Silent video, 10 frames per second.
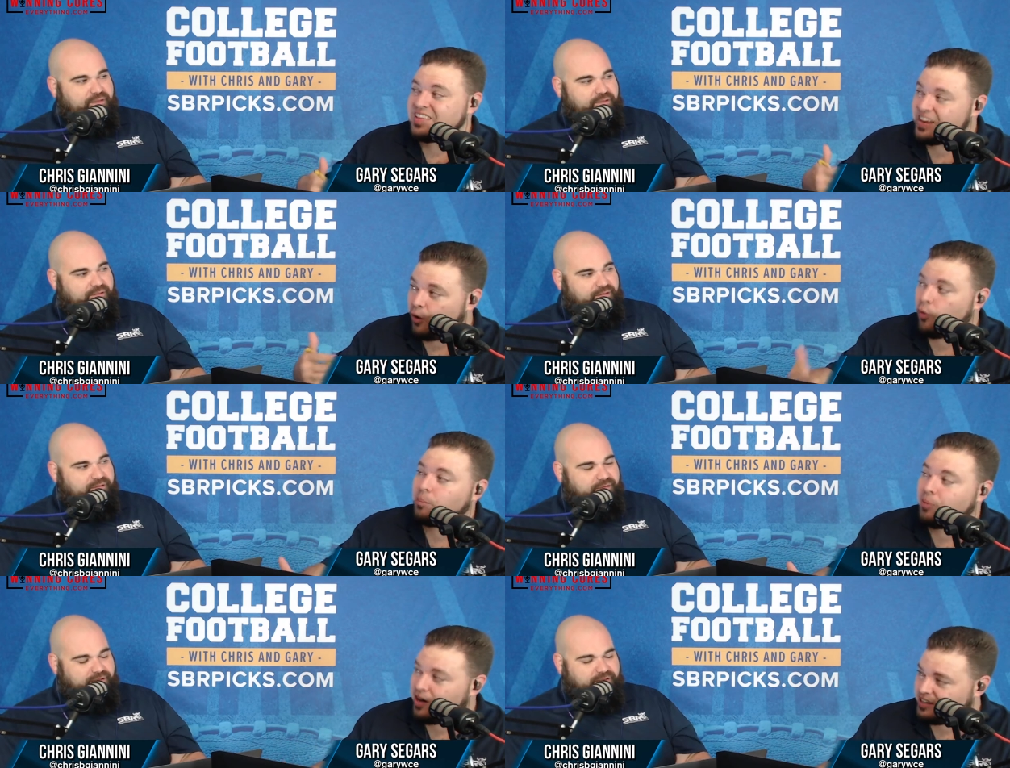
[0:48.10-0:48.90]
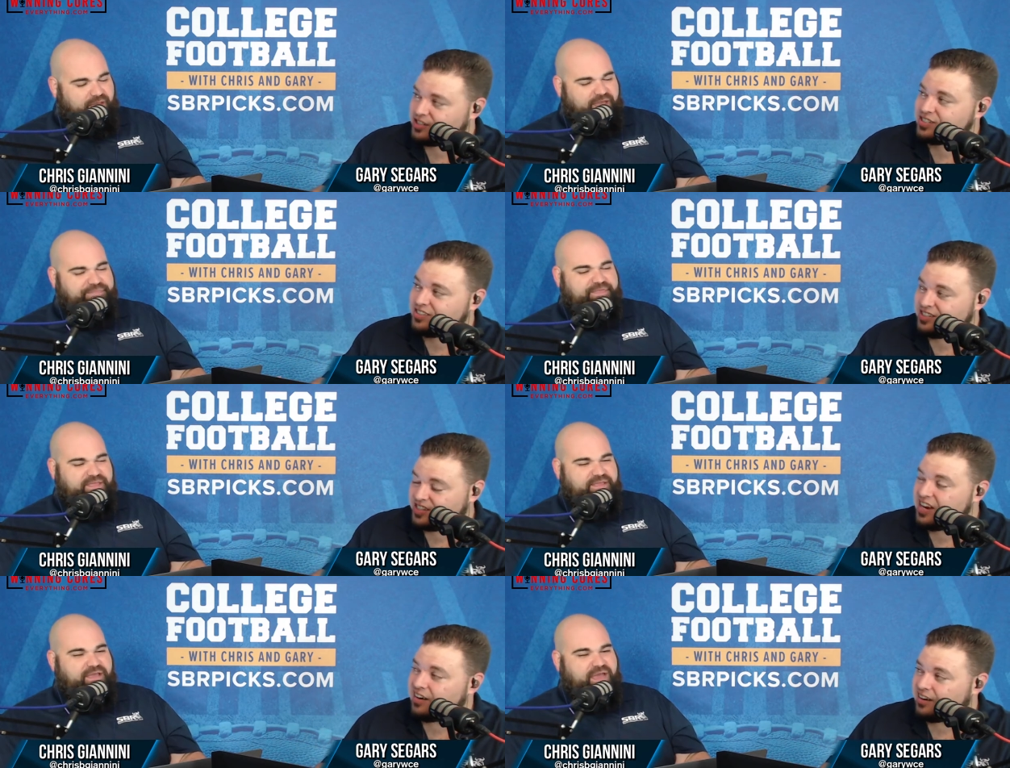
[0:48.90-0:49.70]
Speaker 1: that whole bunch. I think
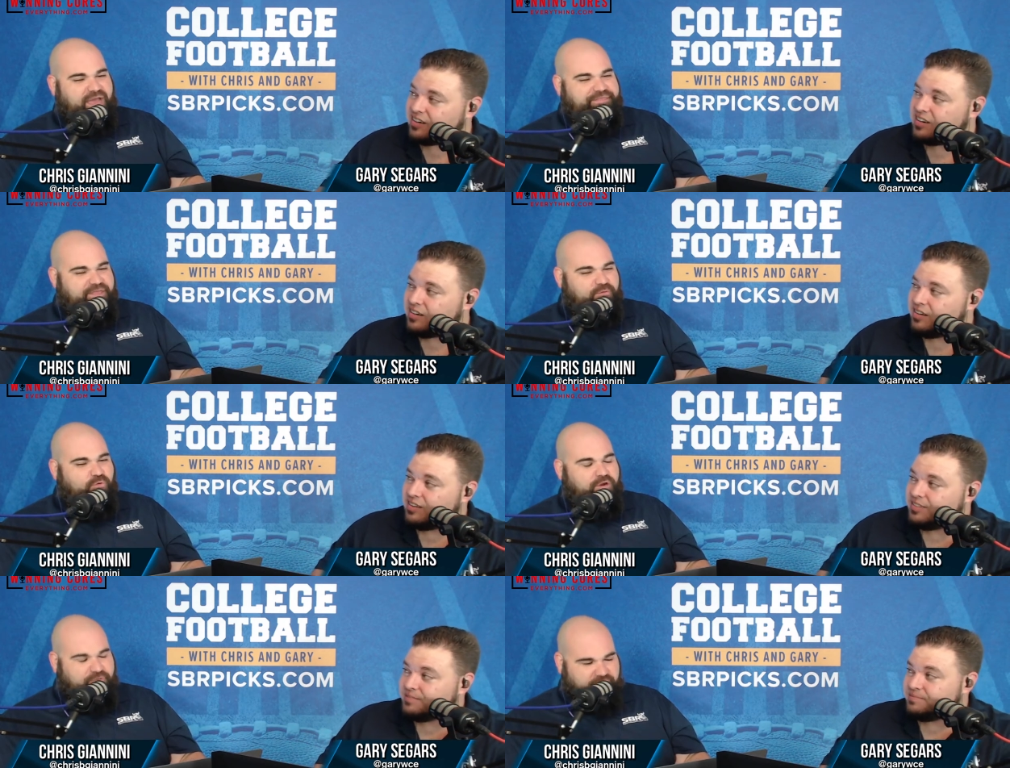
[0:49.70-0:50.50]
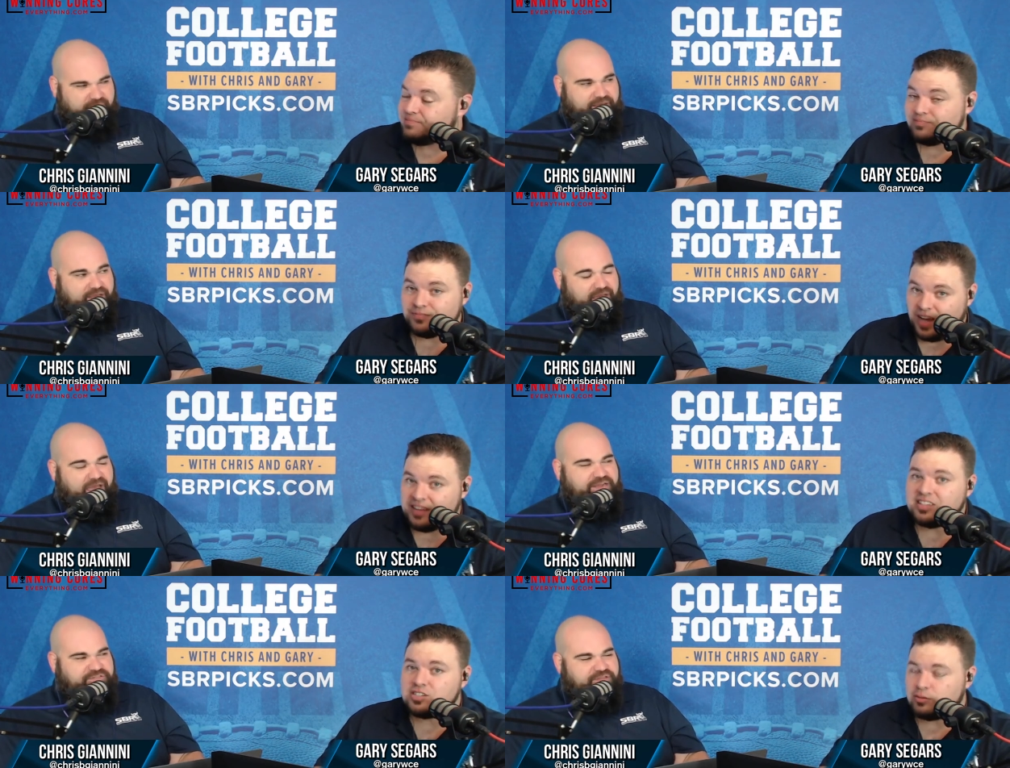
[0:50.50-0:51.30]
there. I
Speaker 2: think we're okay. I, I
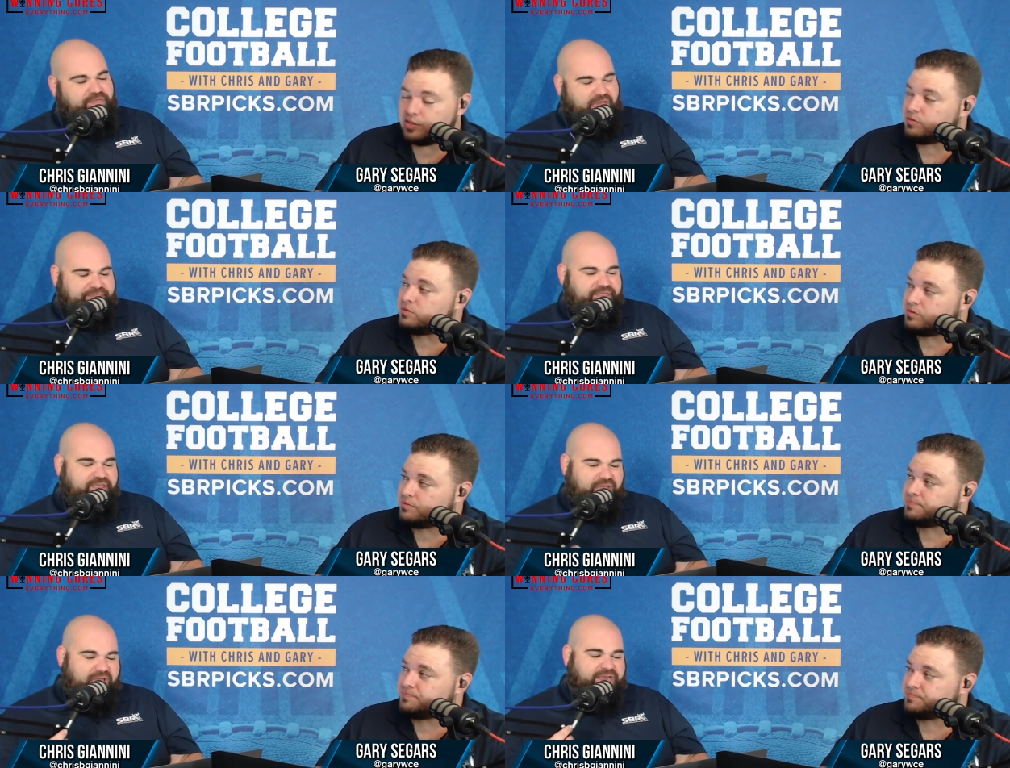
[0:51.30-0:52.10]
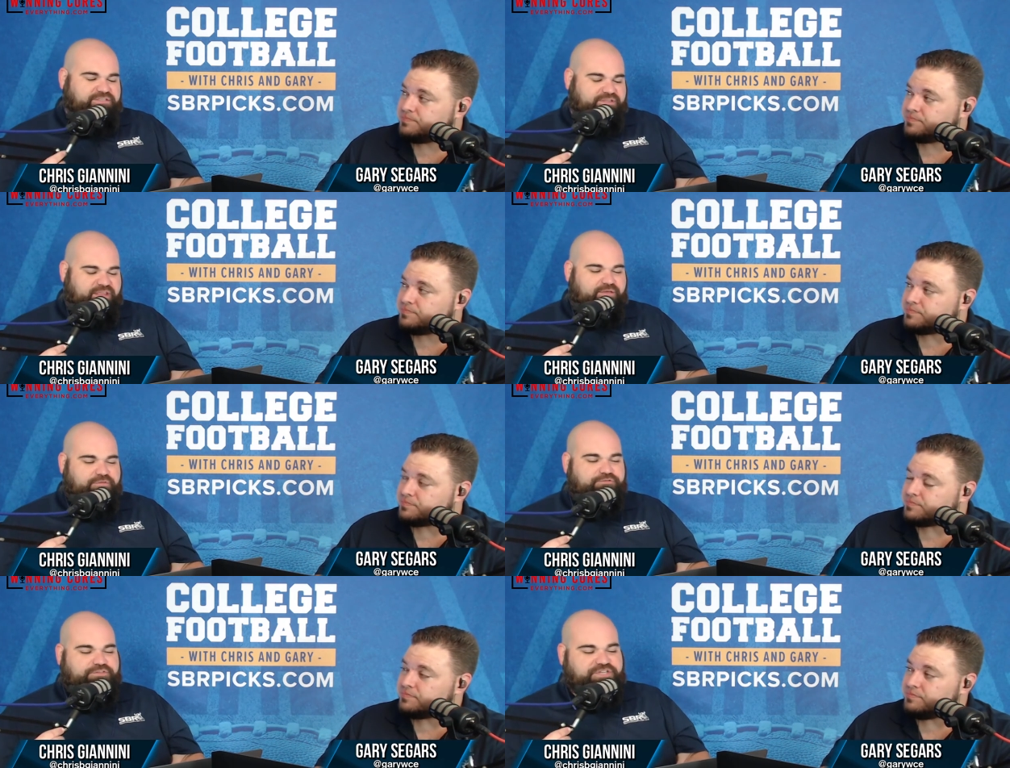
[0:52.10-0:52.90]
actually think I think I actually think
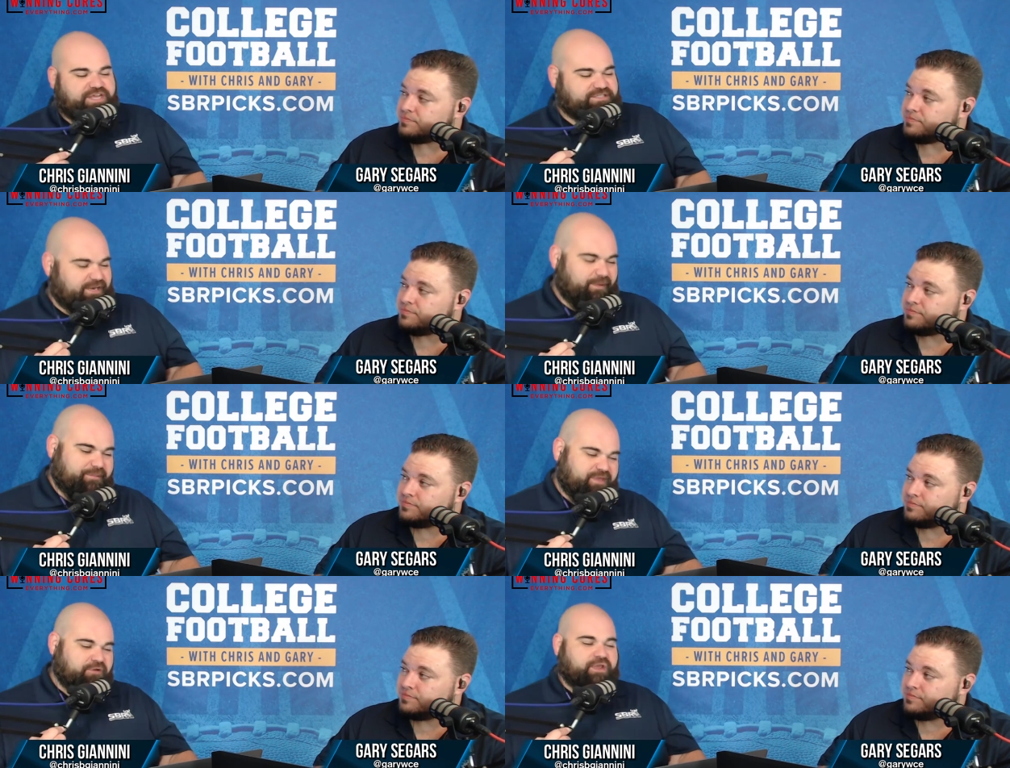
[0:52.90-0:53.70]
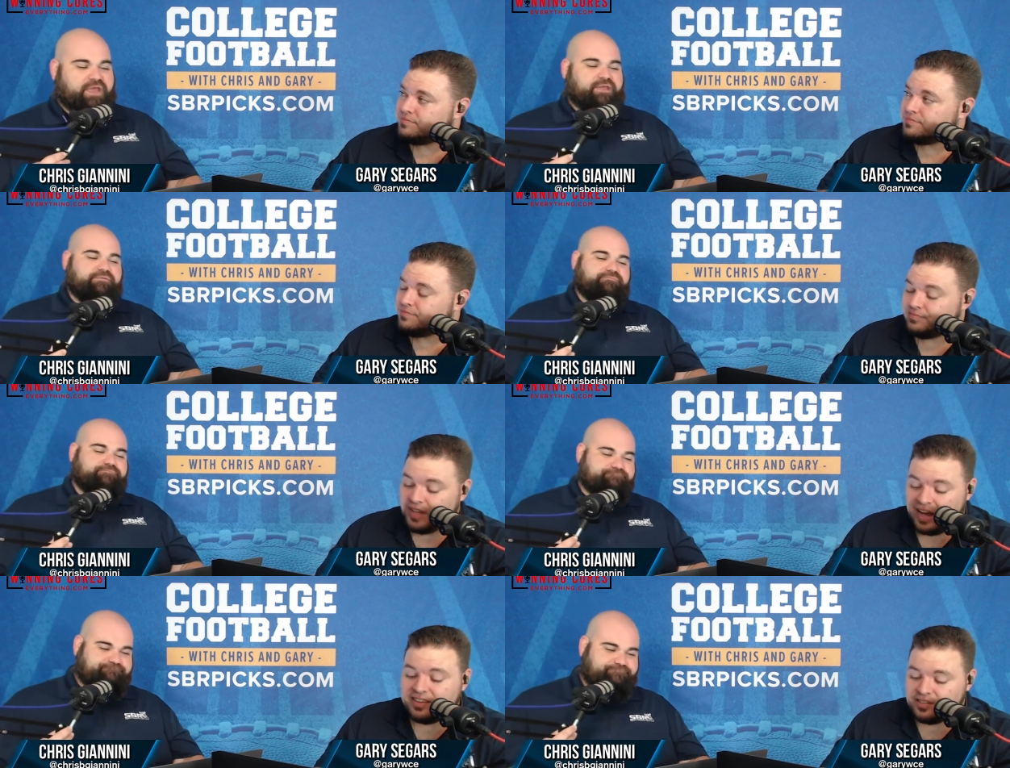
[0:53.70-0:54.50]
there's a chance that I might be okay.
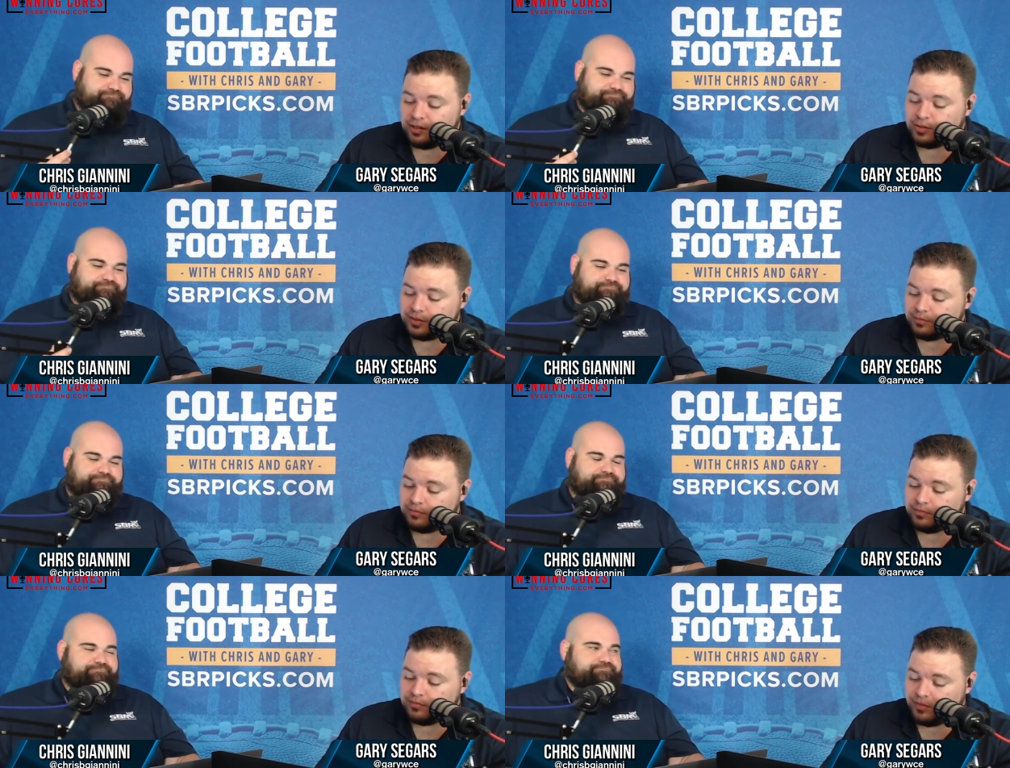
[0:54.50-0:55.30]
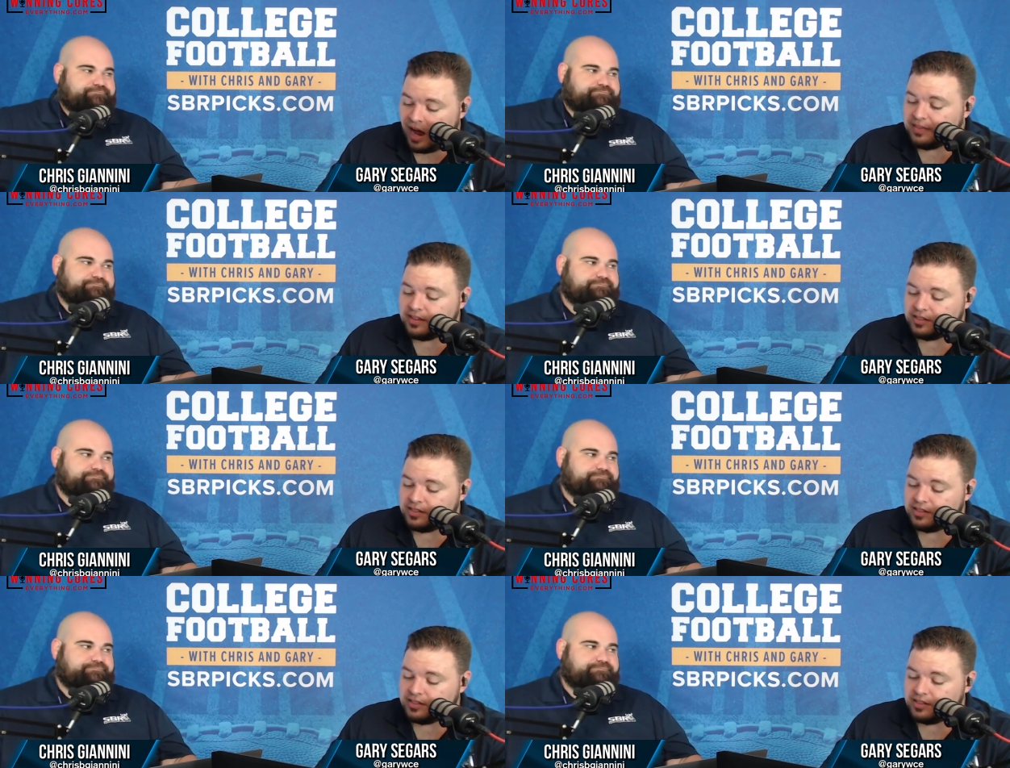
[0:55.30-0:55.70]
I think so too. I think